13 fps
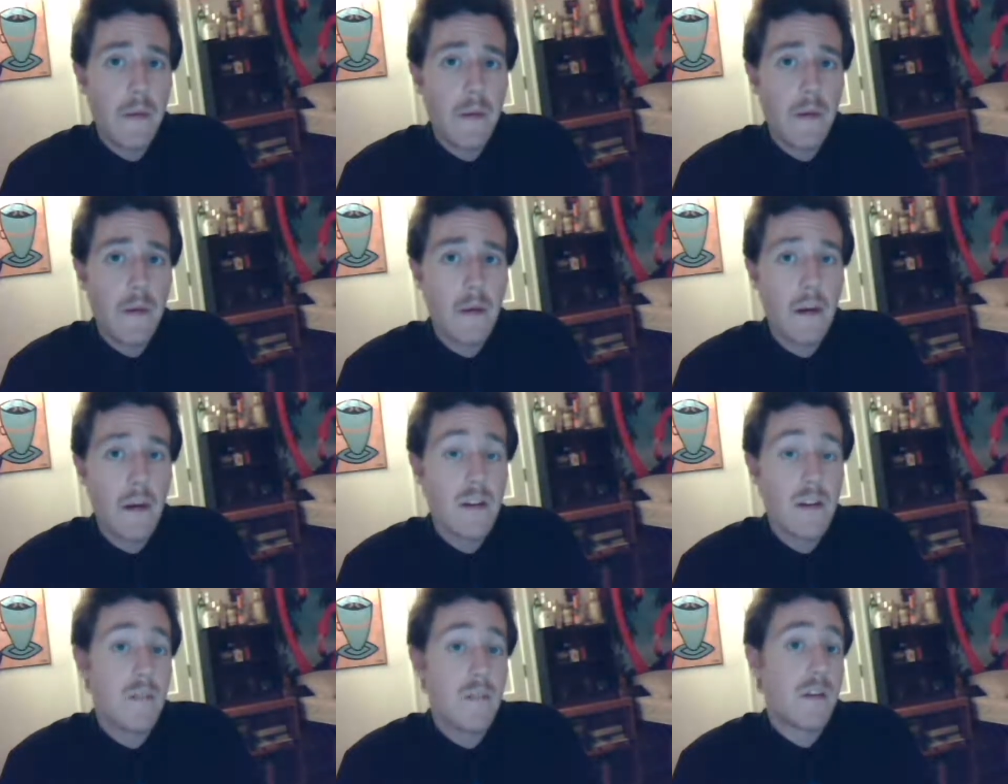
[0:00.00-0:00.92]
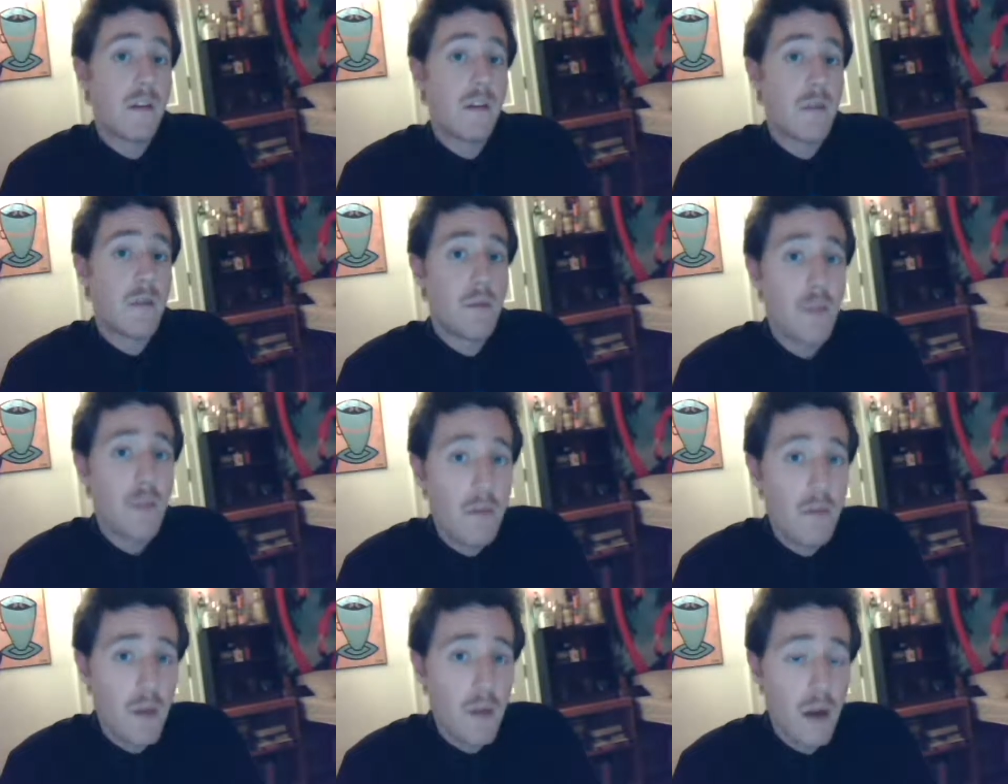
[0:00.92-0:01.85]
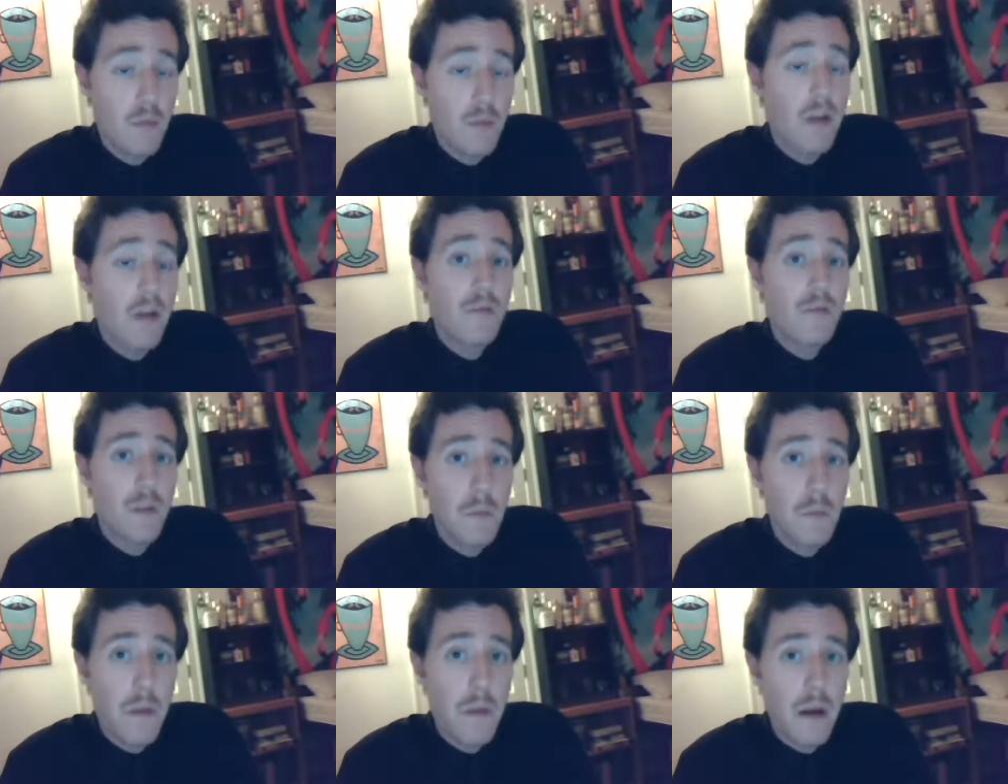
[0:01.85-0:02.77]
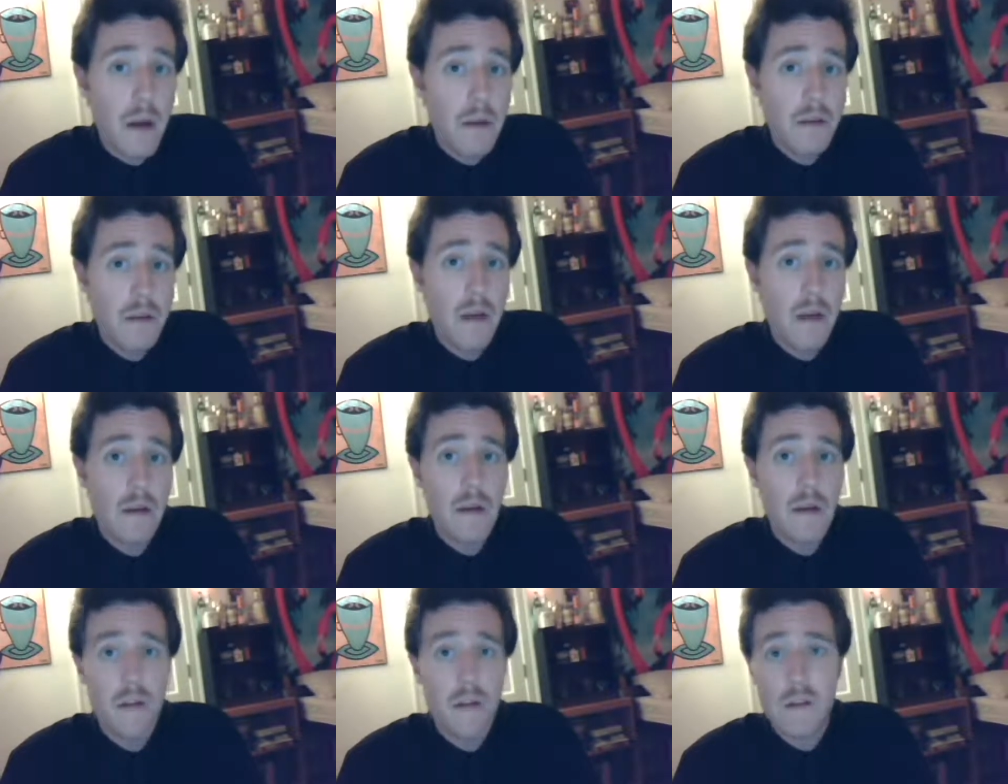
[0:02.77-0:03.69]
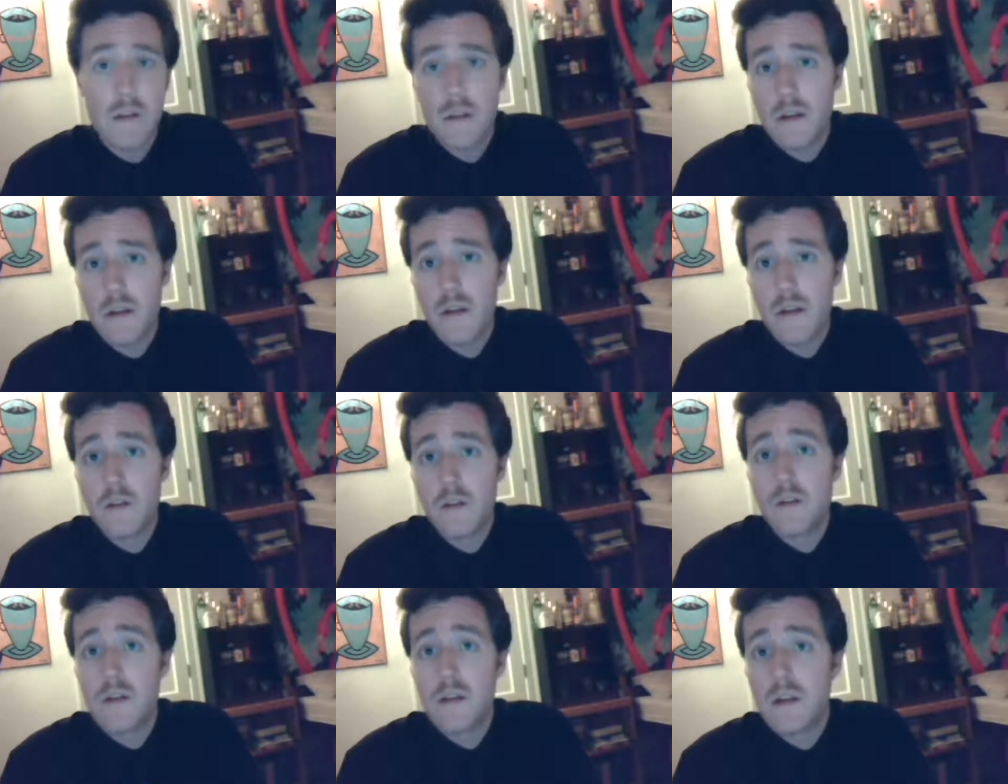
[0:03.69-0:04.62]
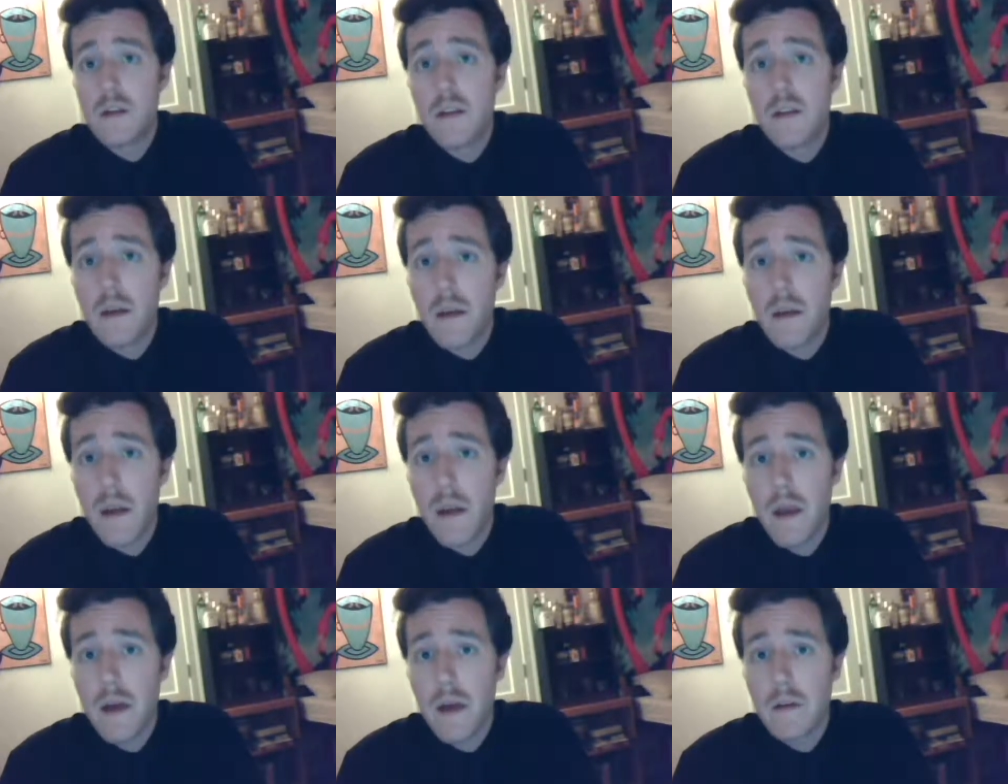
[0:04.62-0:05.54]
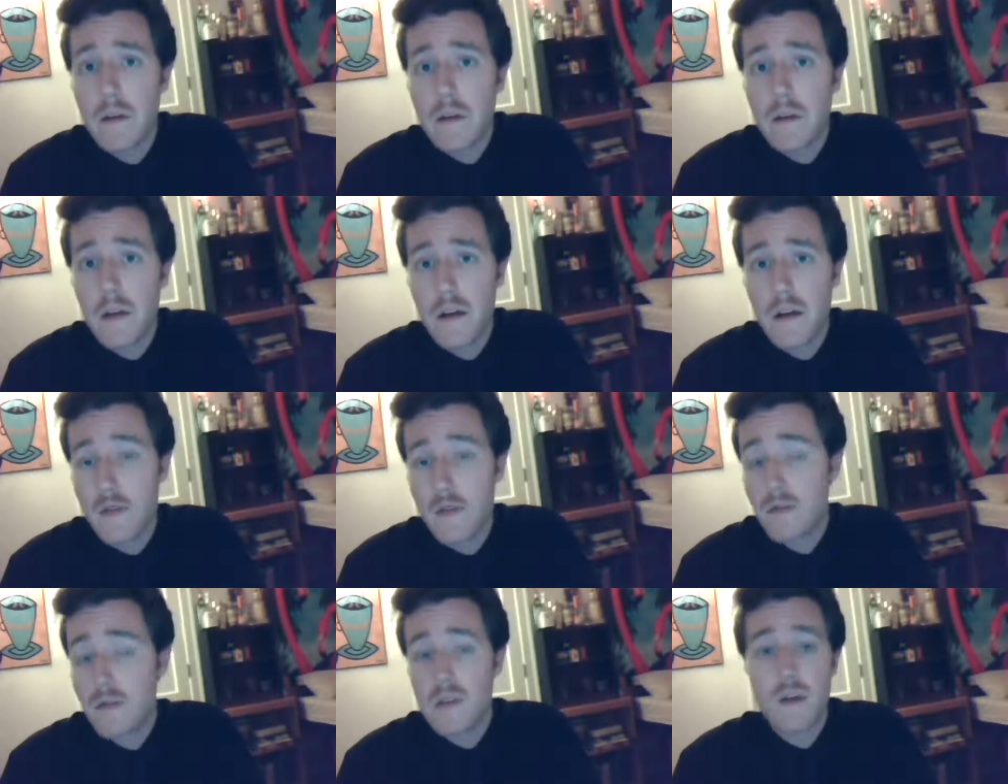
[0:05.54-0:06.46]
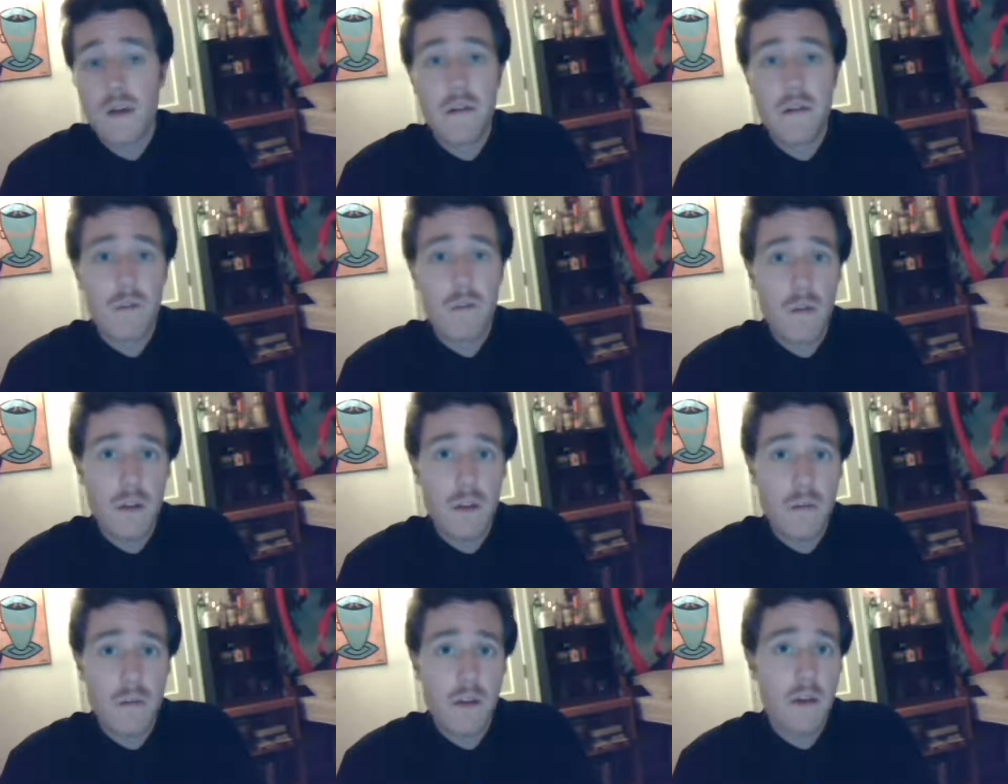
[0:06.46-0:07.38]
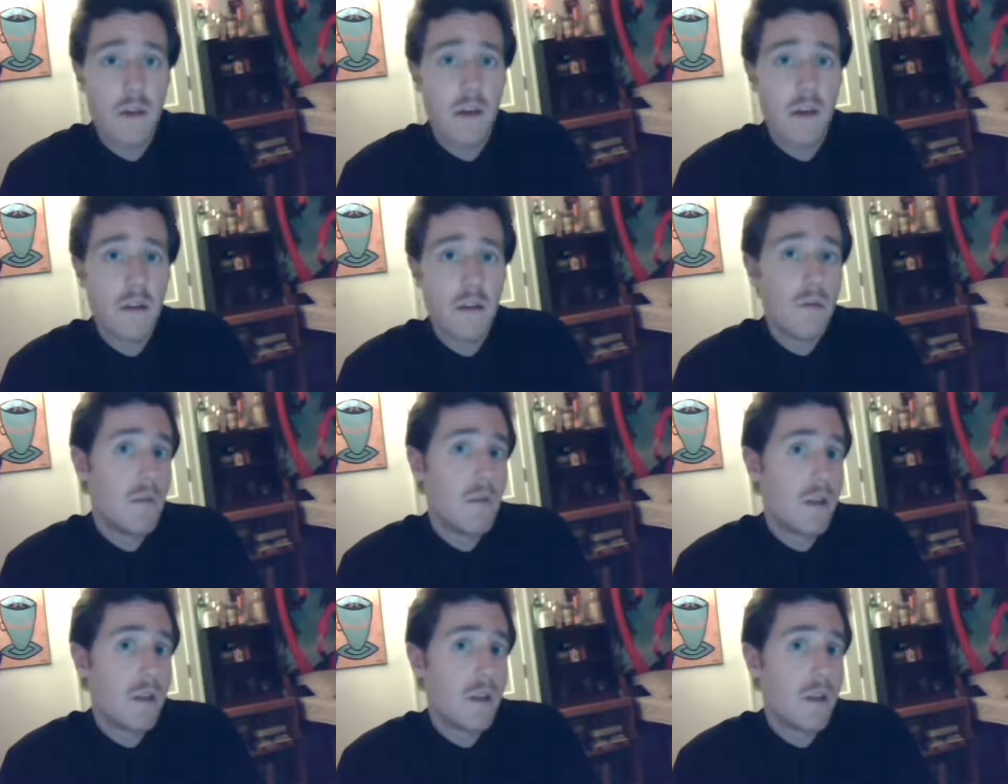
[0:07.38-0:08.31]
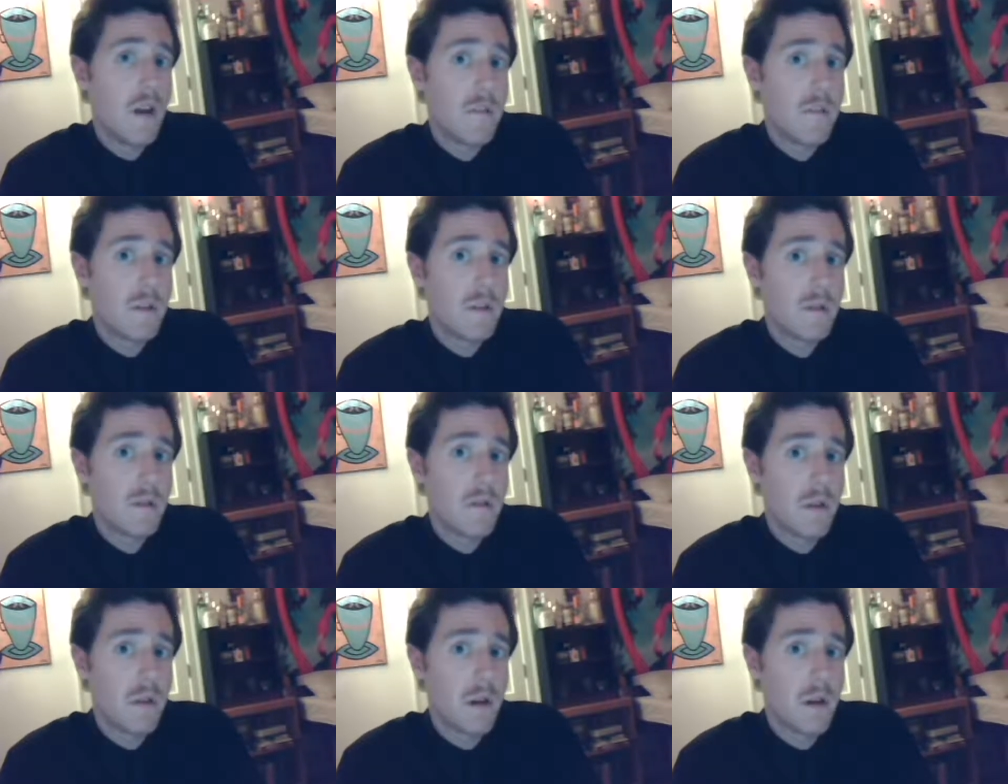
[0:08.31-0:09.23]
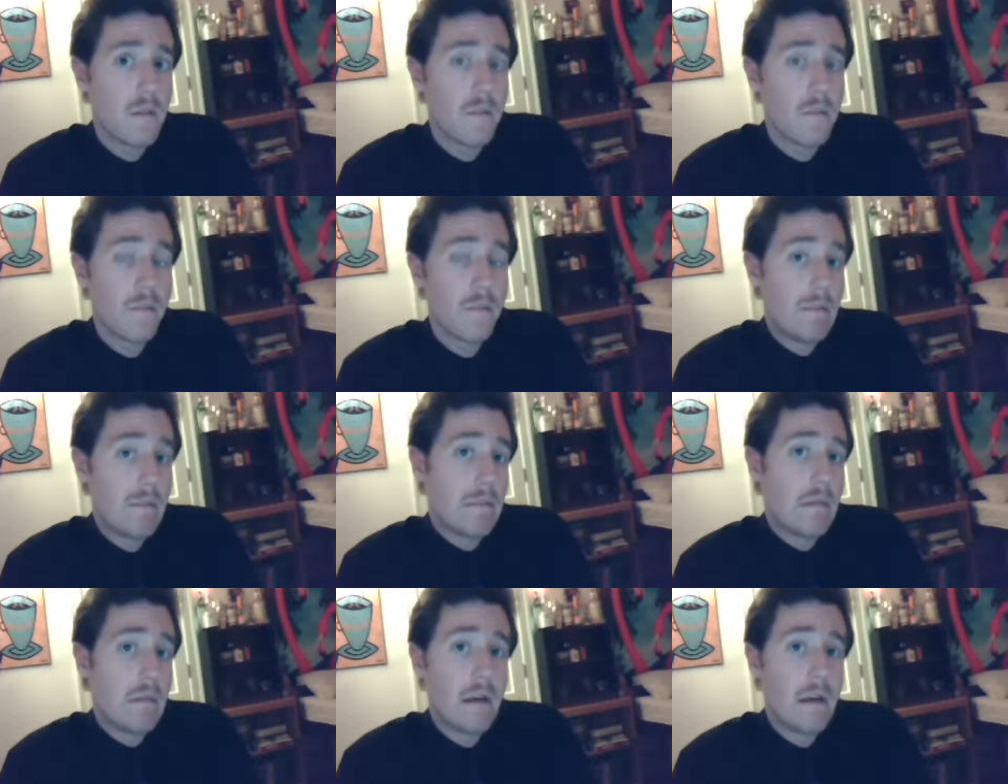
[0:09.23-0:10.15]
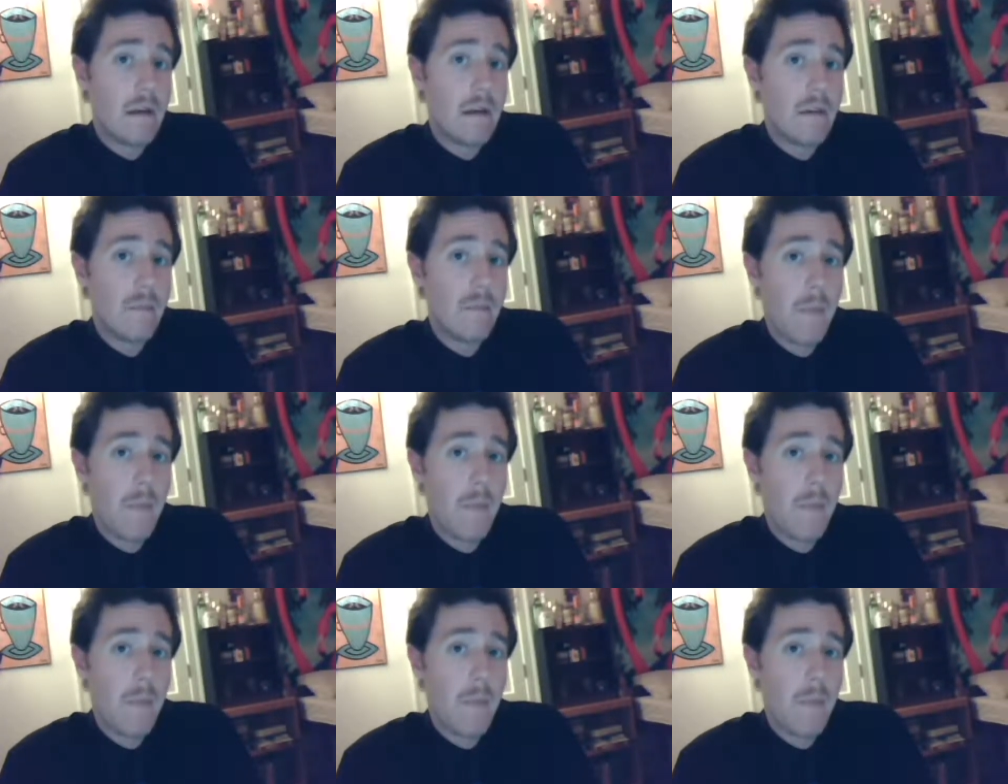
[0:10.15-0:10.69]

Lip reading: I don't know if this is the right proverb, but it's like a golden ceiling, and everyone strives for it. And once you hit it, well, what's left? You know, I don't know.